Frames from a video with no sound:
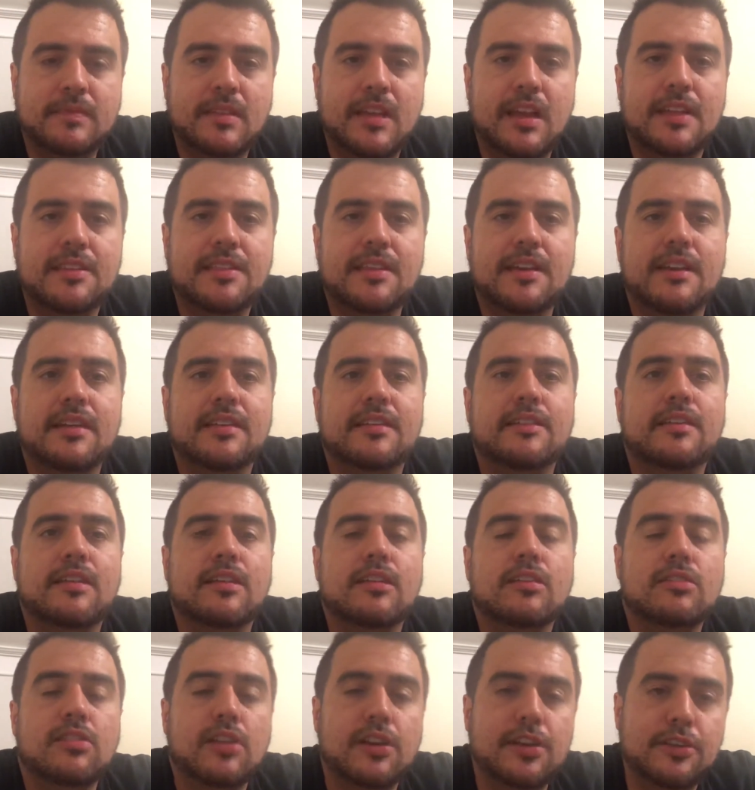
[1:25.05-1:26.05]
And then
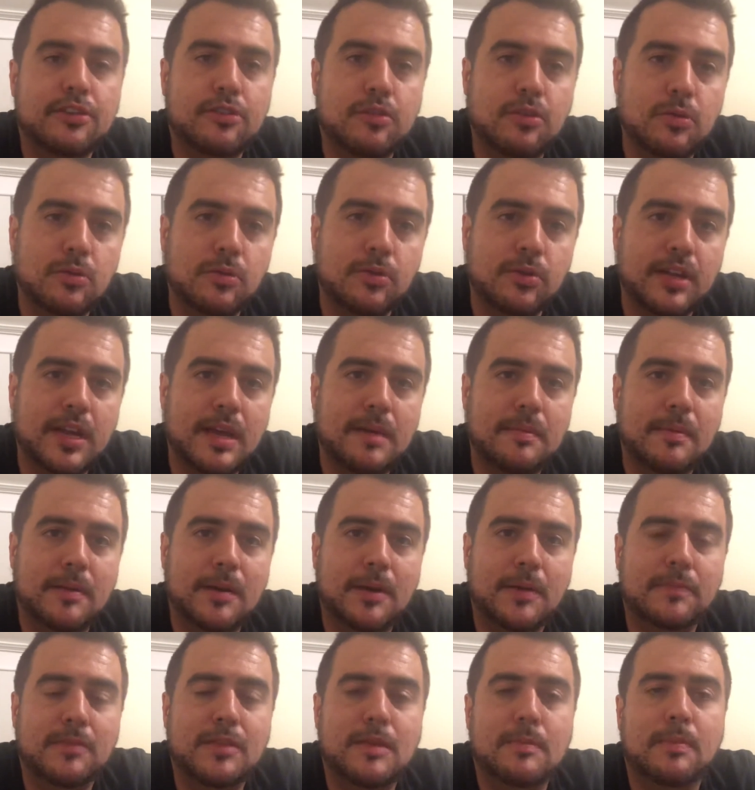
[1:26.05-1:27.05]
Leinenkugel came
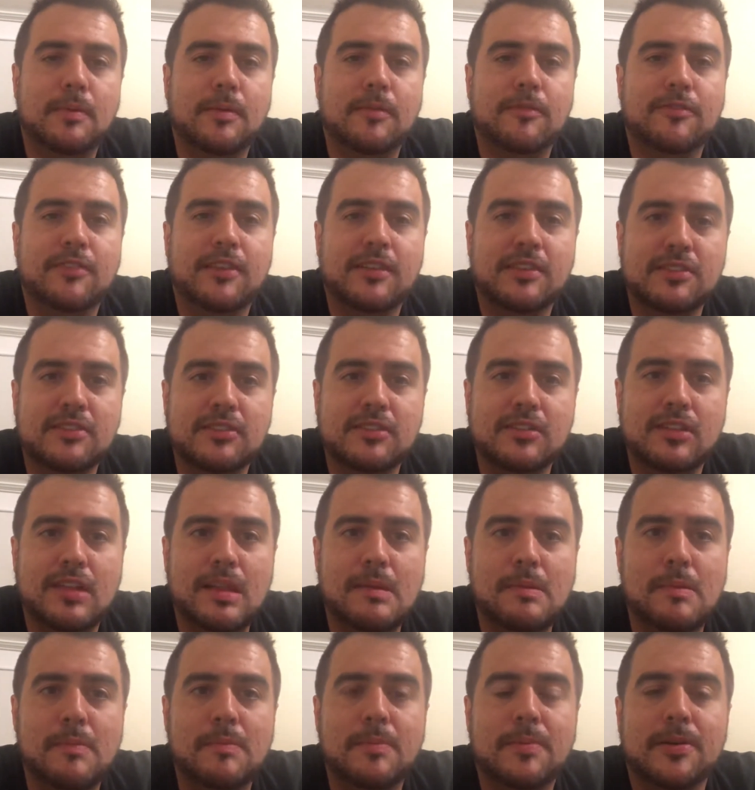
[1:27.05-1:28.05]
out, they perfected the
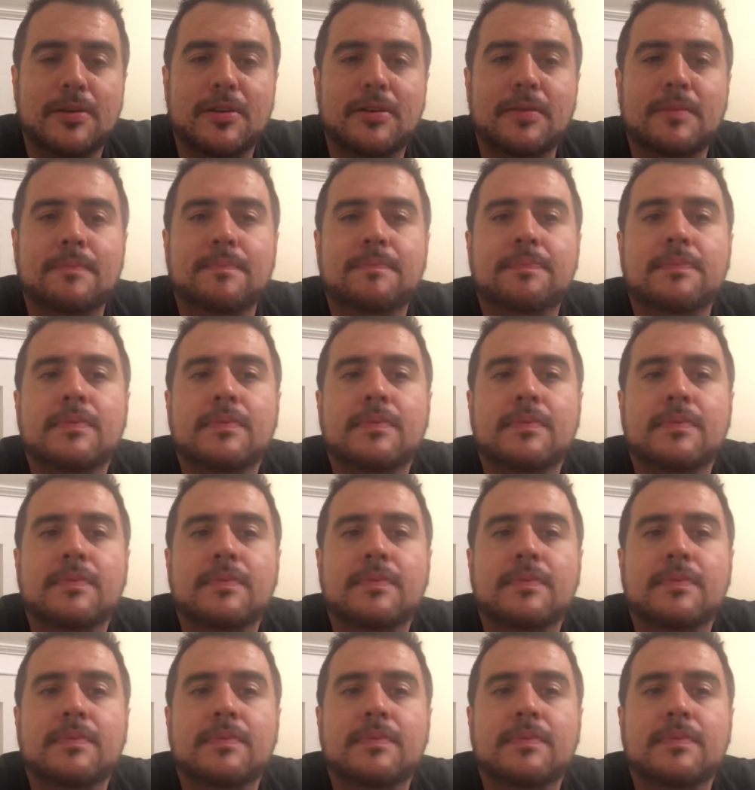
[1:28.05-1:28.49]
lemon beer.